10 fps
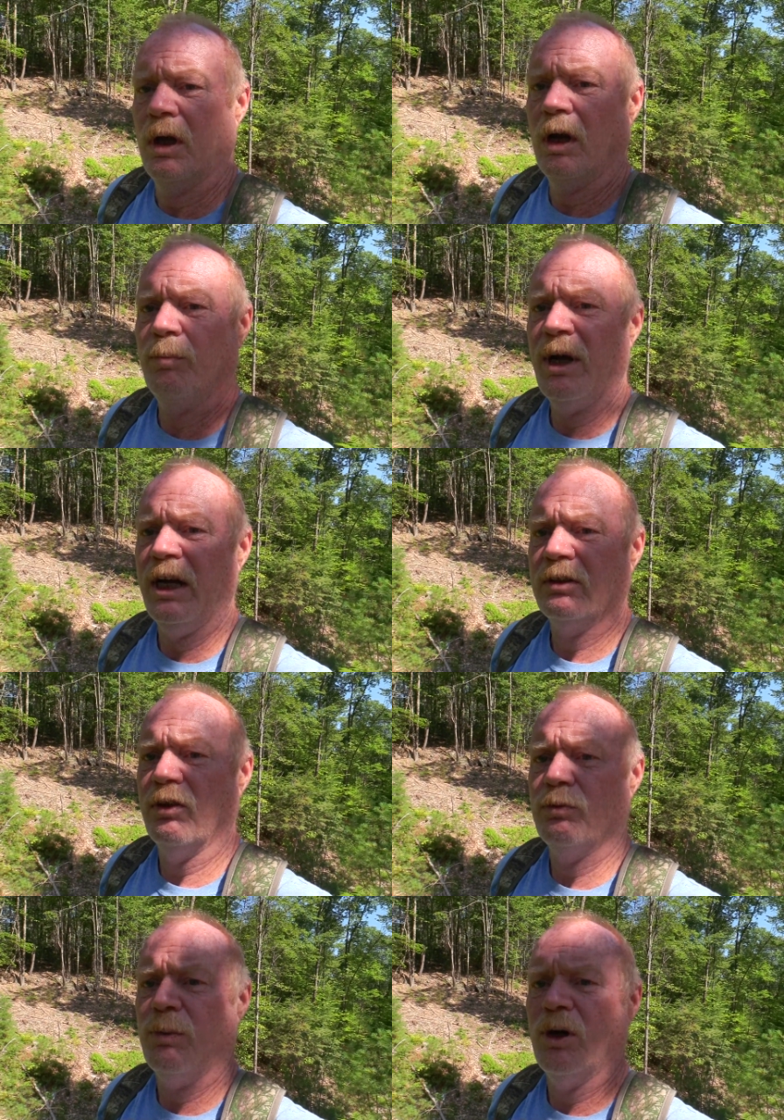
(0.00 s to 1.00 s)
I marked
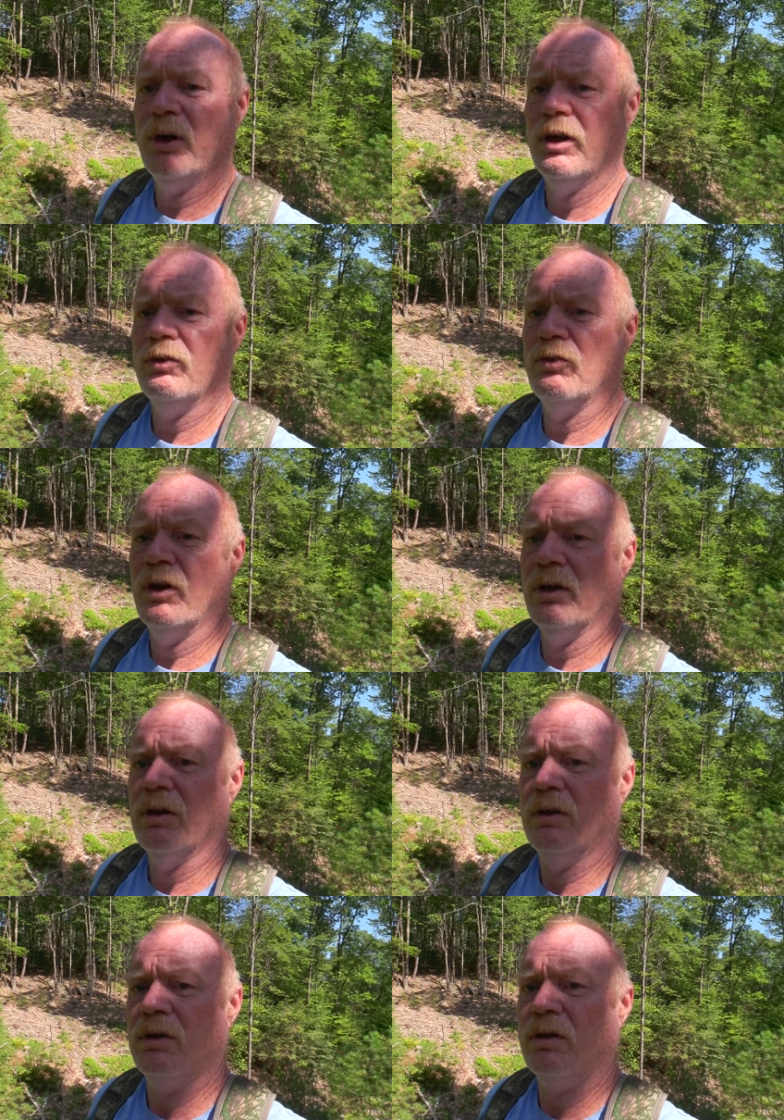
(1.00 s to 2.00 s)
this spot as the
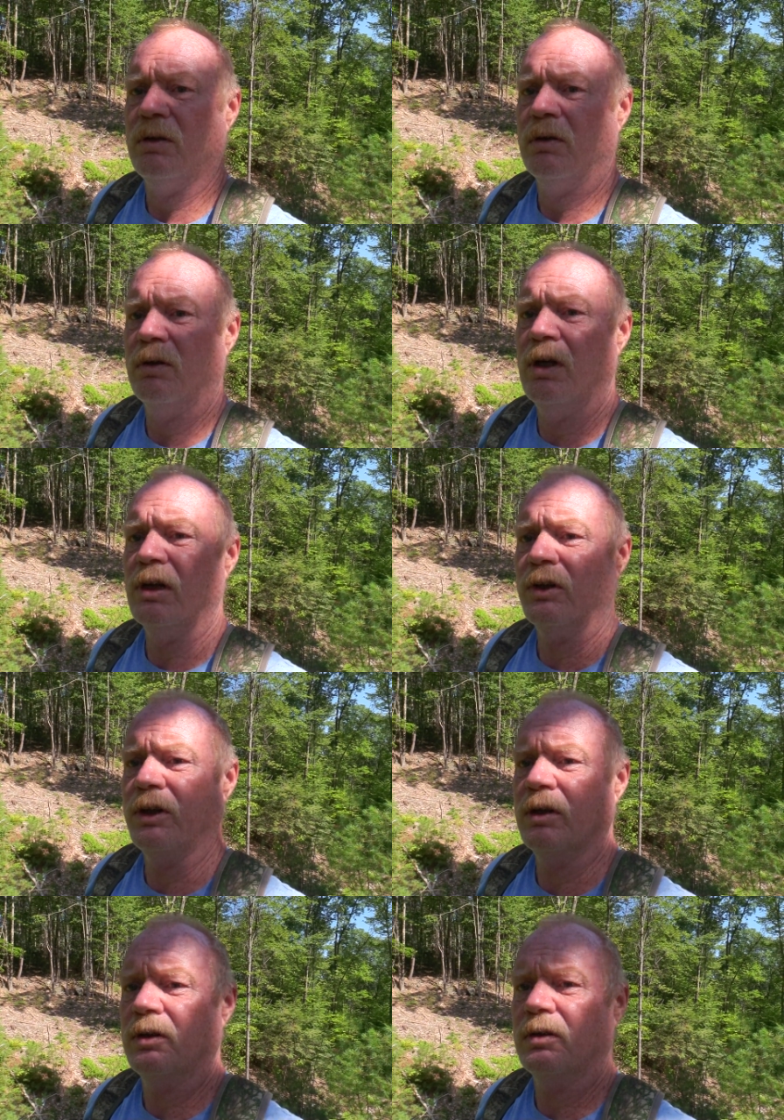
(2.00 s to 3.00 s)

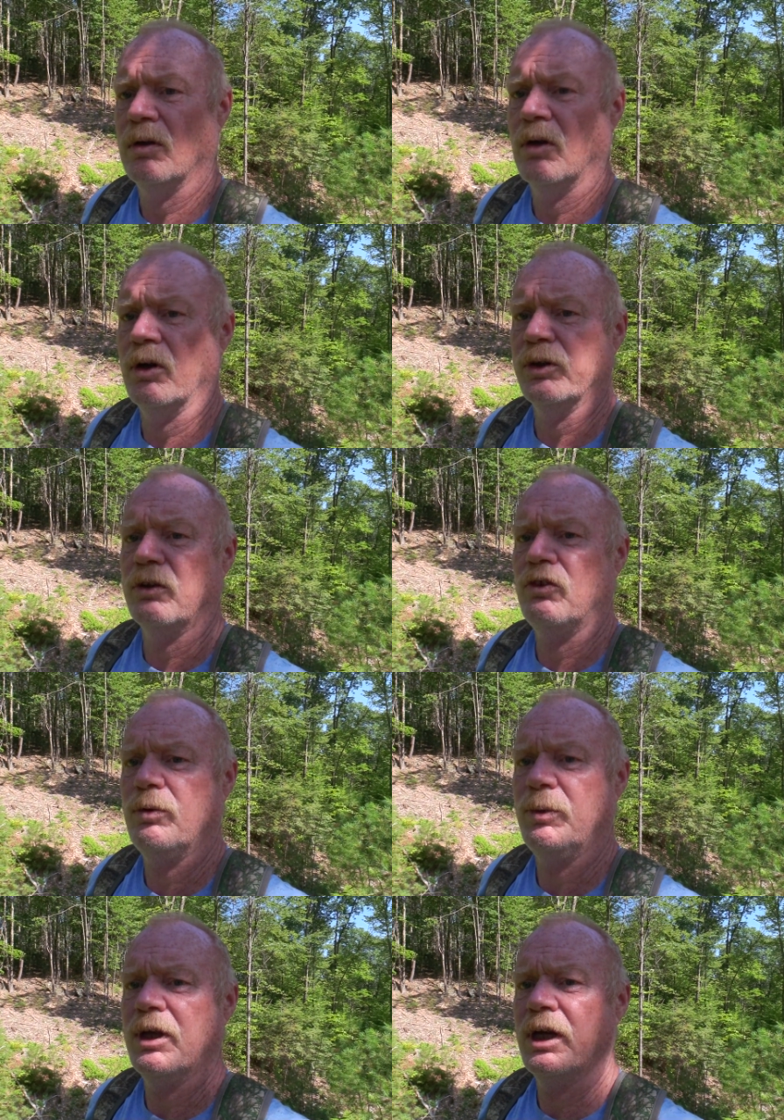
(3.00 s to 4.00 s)
gully on the
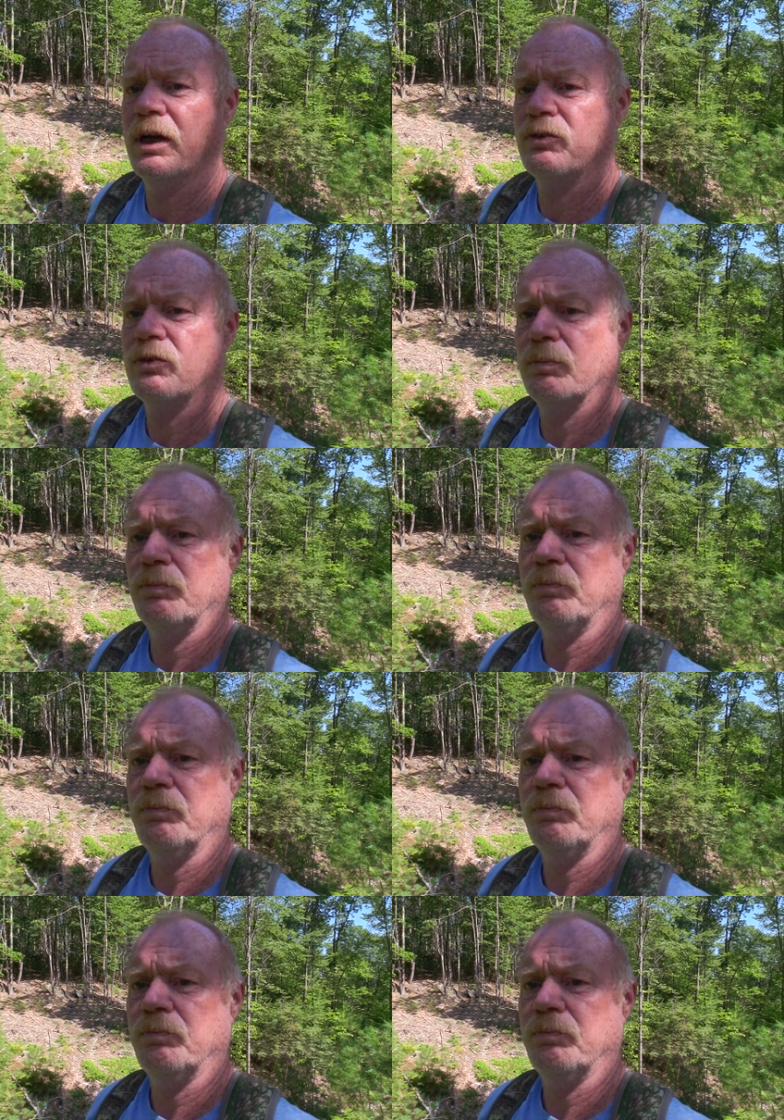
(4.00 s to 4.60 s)
GPS,